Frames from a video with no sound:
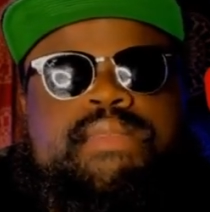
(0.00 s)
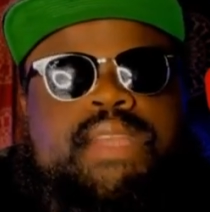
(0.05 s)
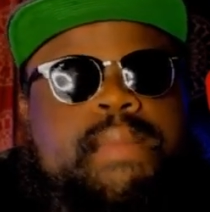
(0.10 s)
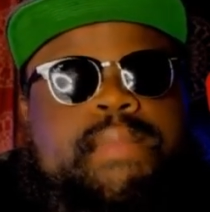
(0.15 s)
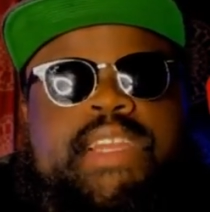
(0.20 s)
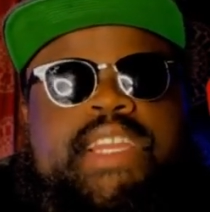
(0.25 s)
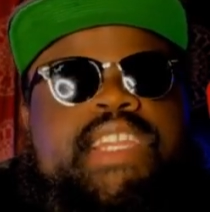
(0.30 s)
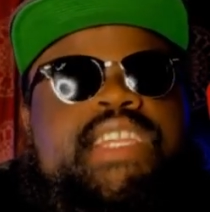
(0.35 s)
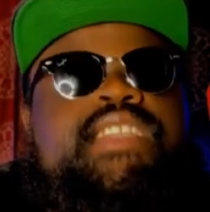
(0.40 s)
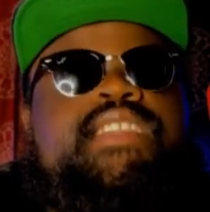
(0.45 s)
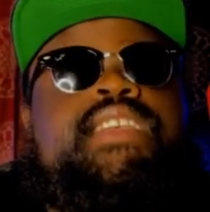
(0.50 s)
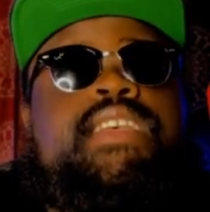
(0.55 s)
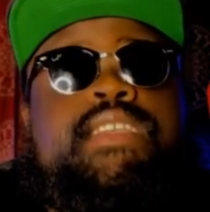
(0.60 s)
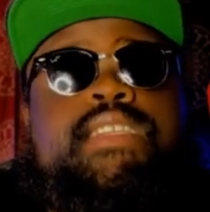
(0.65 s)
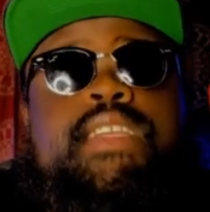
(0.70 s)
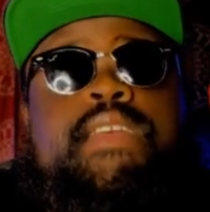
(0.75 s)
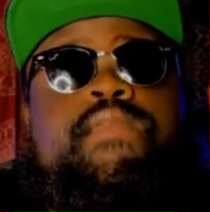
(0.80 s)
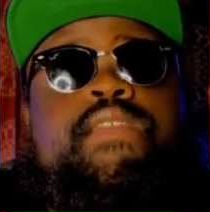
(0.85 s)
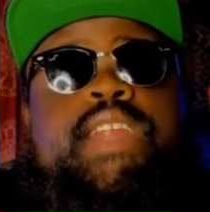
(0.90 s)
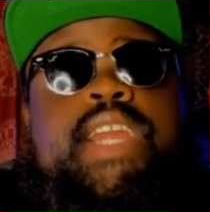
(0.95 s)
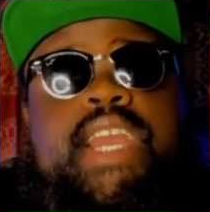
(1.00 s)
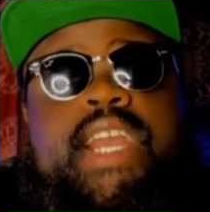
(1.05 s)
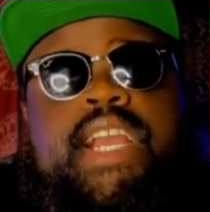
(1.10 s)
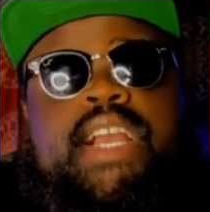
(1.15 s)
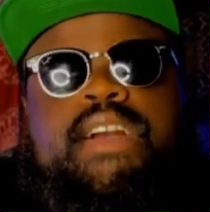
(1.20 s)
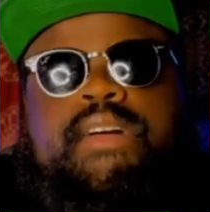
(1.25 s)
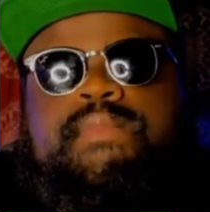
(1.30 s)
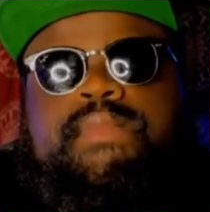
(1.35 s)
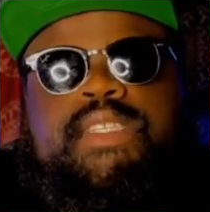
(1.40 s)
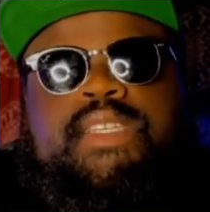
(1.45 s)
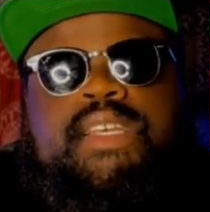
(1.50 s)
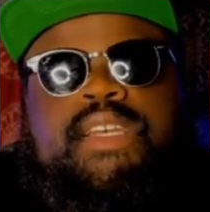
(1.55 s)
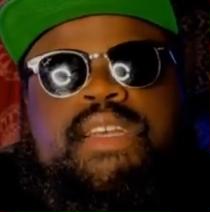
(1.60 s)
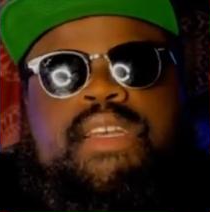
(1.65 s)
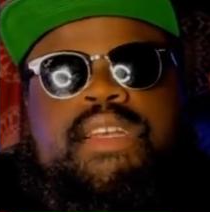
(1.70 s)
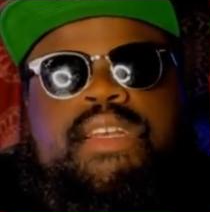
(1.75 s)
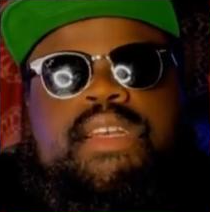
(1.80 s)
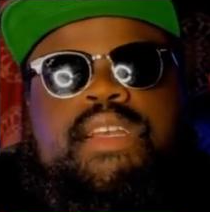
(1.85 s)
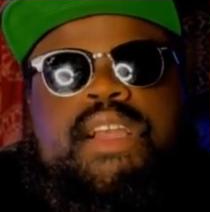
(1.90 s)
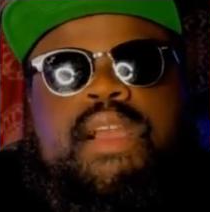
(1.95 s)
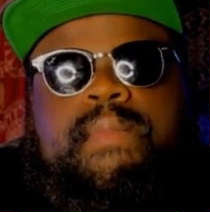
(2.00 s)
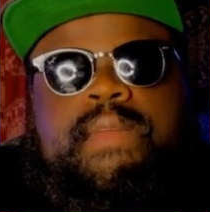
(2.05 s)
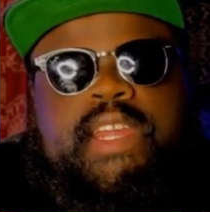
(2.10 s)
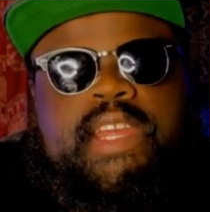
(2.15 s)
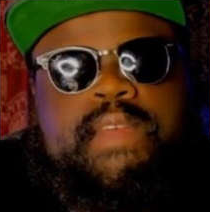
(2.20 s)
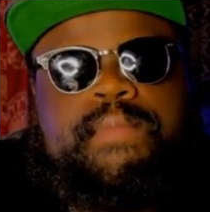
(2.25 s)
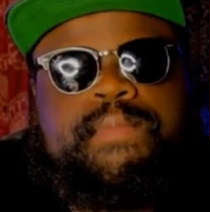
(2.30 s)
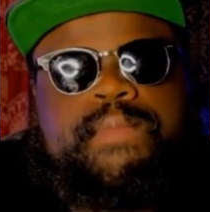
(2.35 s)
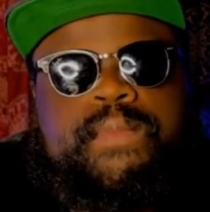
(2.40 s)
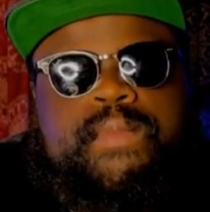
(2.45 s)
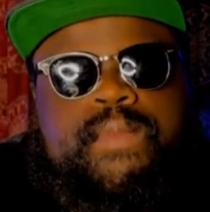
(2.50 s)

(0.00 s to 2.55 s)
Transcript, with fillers: I mean, six different incomes coming in.